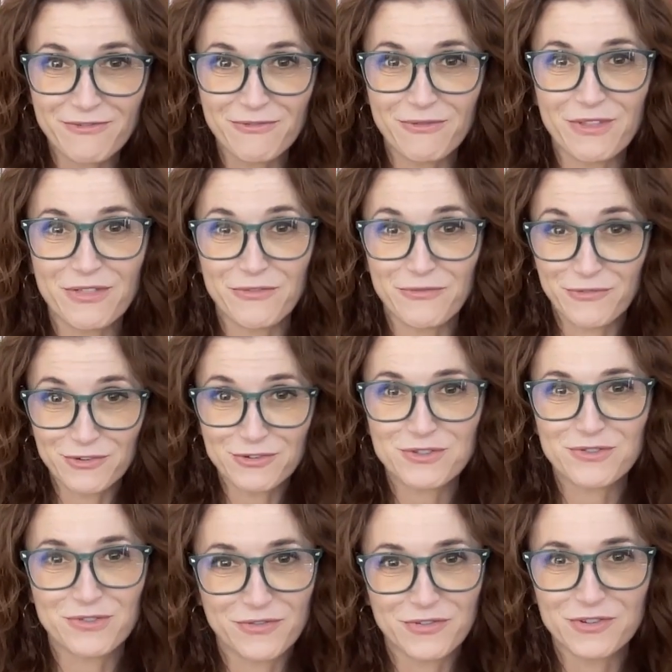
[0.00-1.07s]
with the
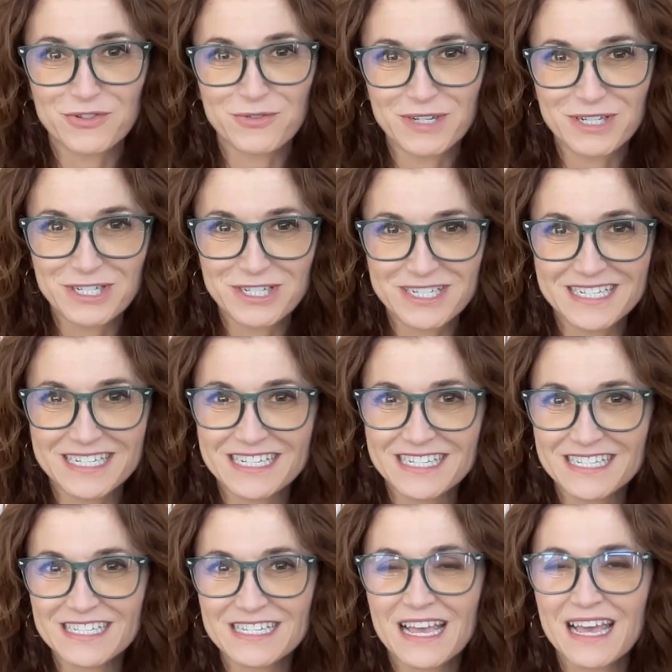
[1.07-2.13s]
first question
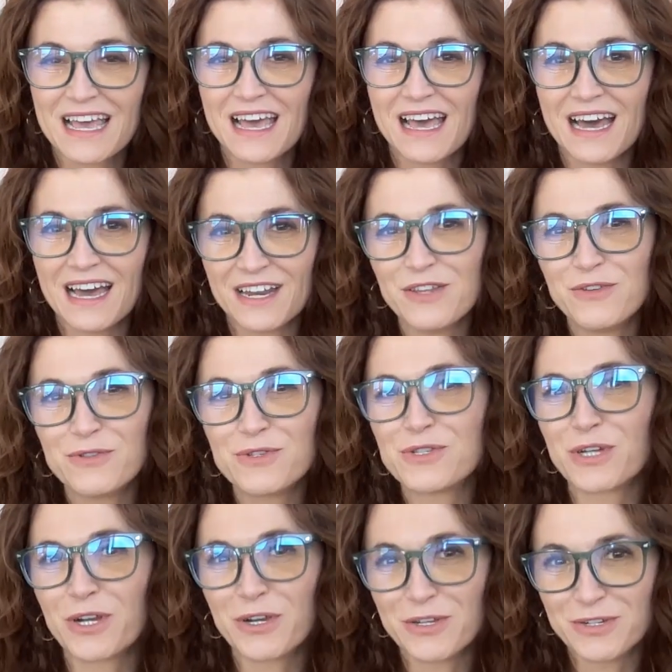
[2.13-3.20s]
is, how do you
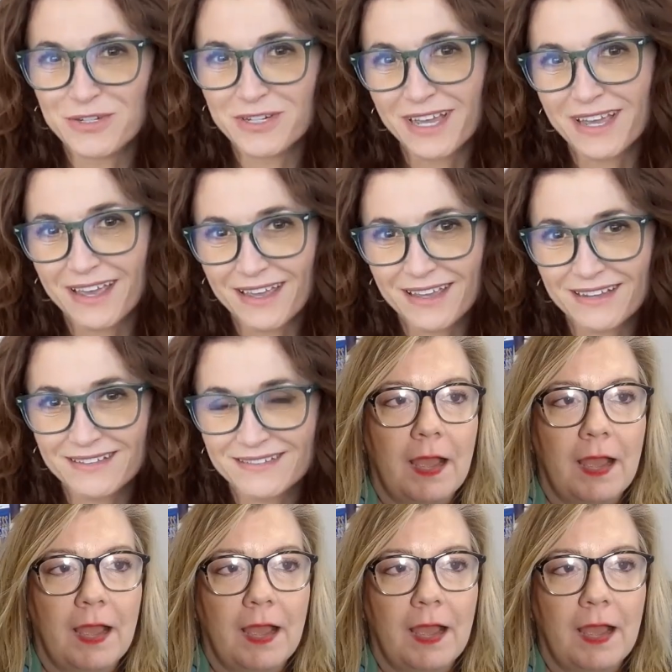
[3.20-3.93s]
start your day?